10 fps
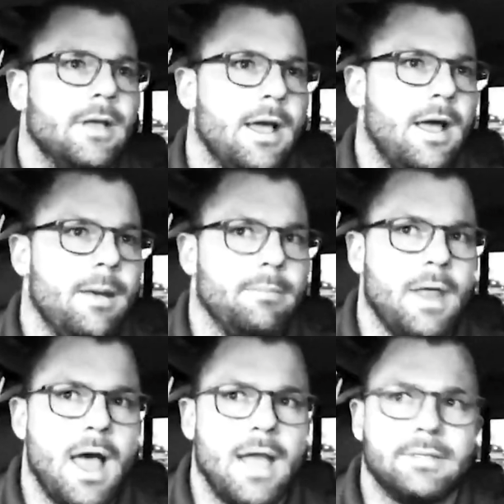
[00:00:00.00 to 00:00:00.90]
I'm
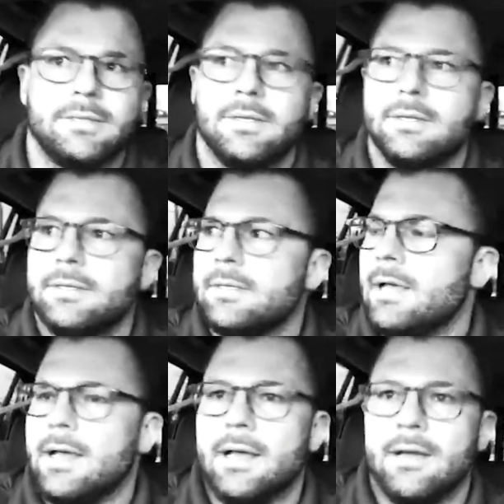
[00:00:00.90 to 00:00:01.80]
not
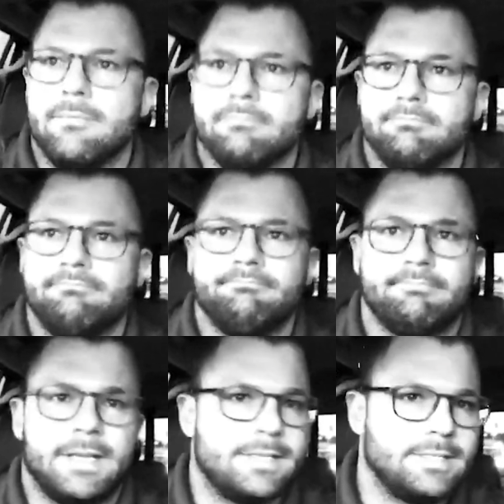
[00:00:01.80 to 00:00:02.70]

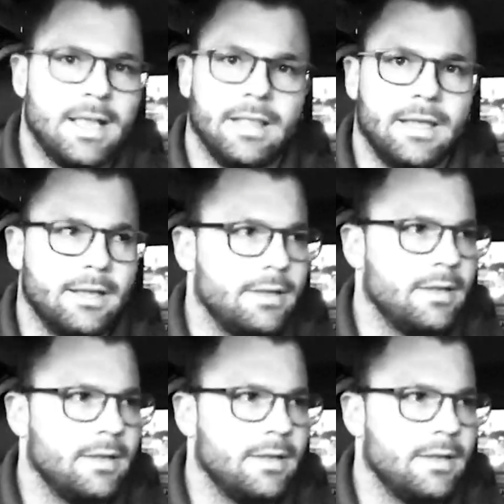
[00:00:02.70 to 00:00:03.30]
excelling